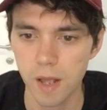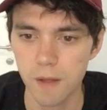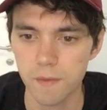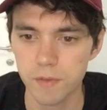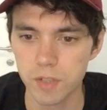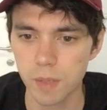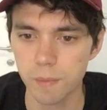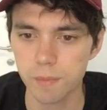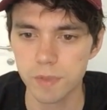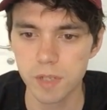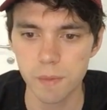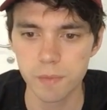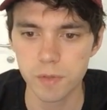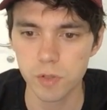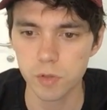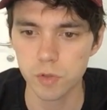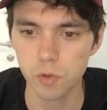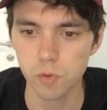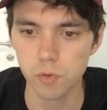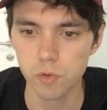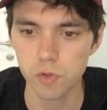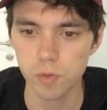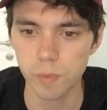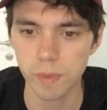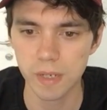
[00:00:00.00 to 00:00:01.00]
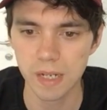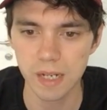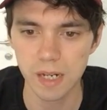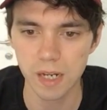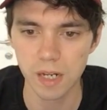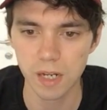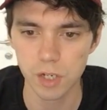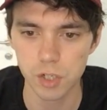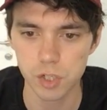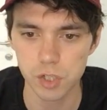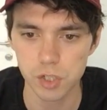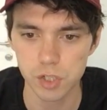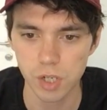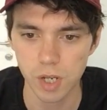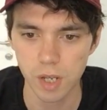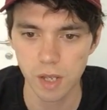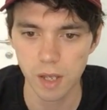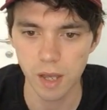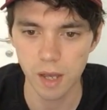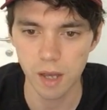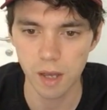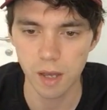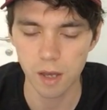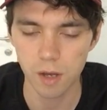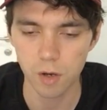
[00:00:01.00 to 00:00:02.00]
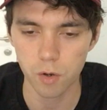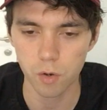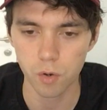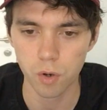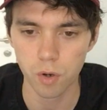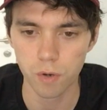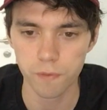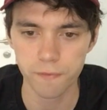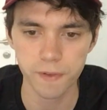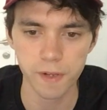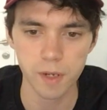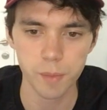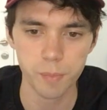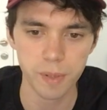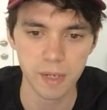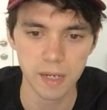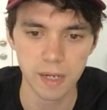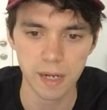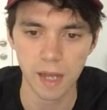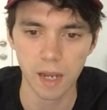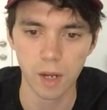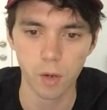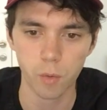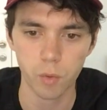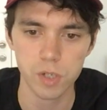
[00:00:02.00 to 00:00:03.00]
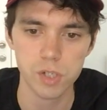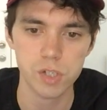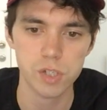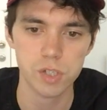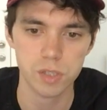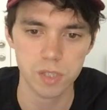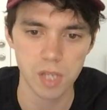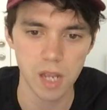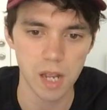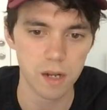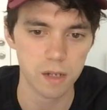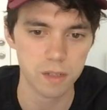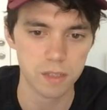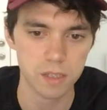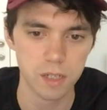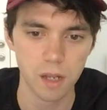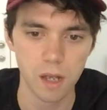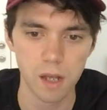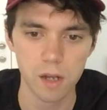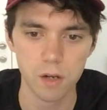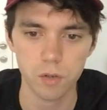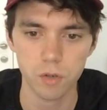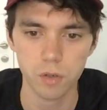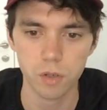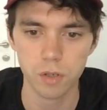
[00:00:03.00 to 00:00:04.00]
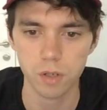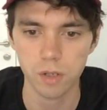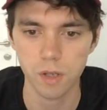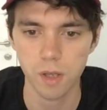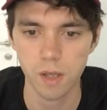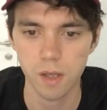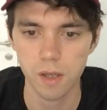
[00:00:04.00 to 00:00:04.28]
Sometimes I talk to him in English or Philippine language, Tagalog.